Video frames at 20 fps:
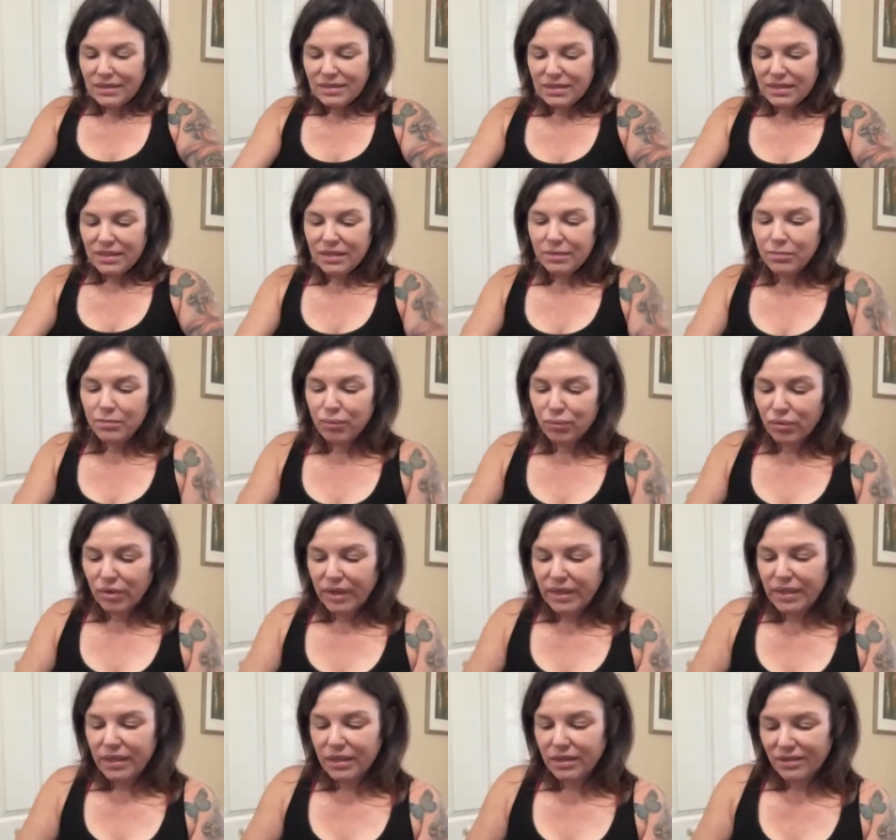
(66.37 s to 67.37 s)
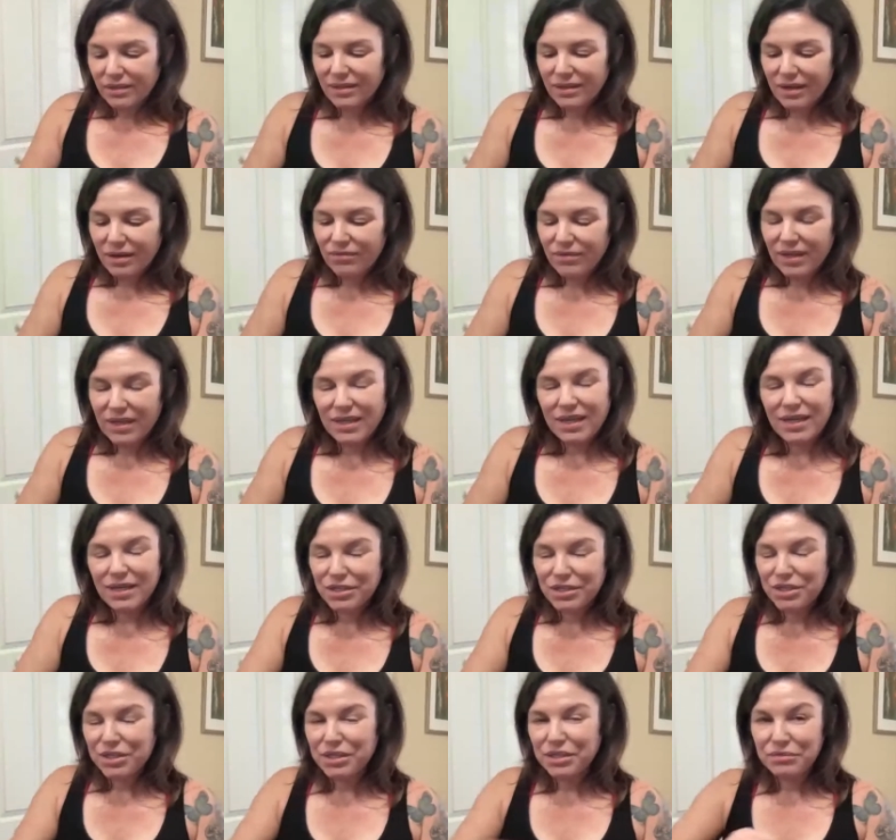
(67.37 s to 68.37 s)
see a break a
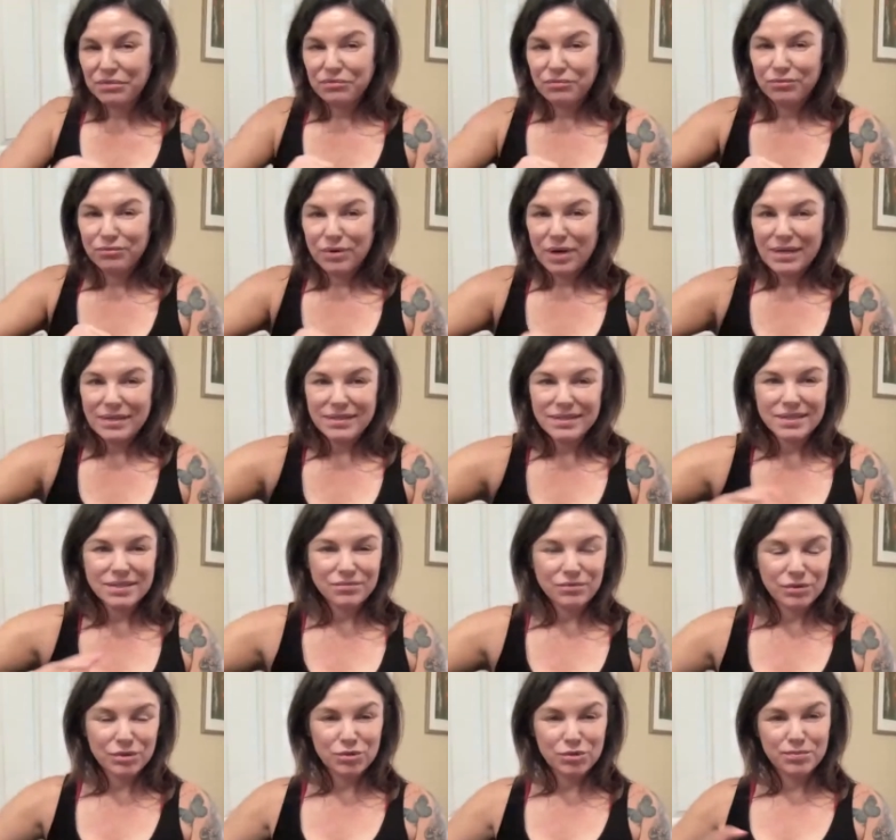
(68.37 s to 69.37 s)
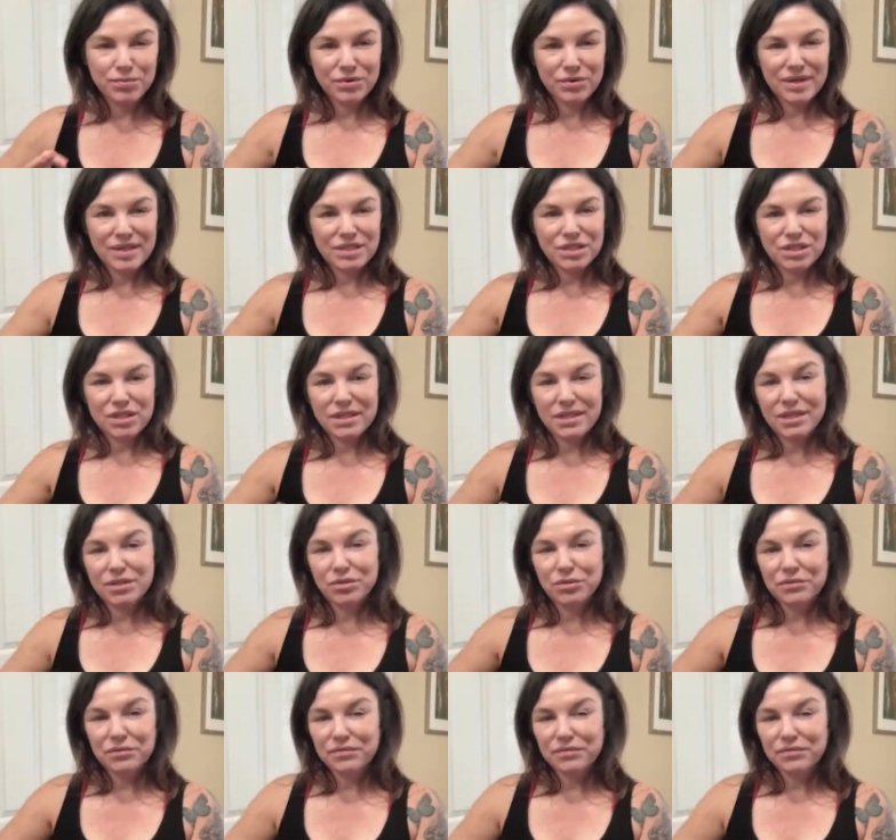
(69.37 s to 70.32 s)
vacation rest recuperation in your